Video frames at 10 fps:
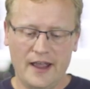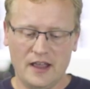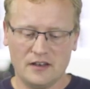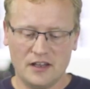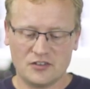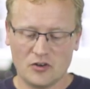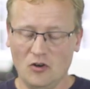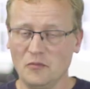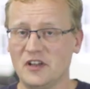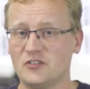And it's
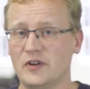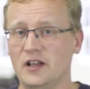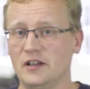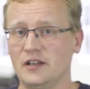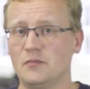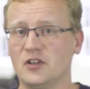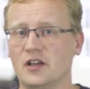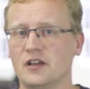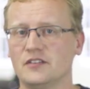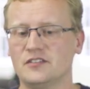called mixed reality
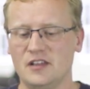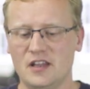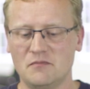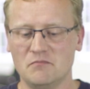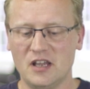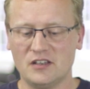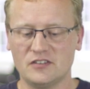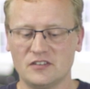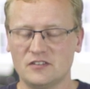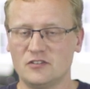because it
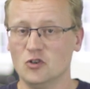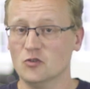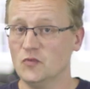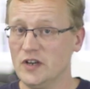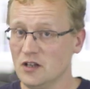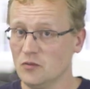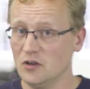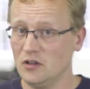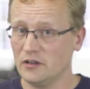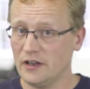mixes your real
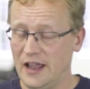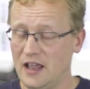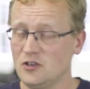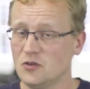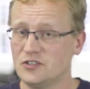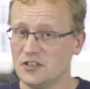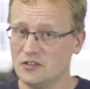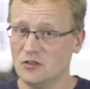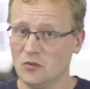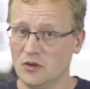world and your
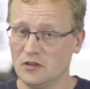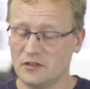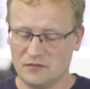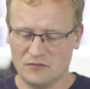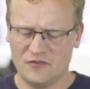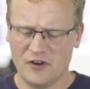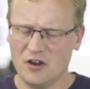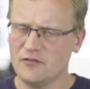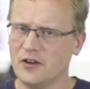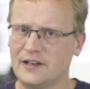digital world
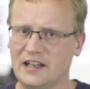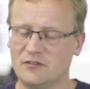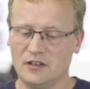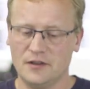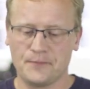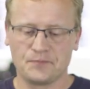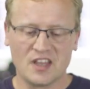very, very cleverly.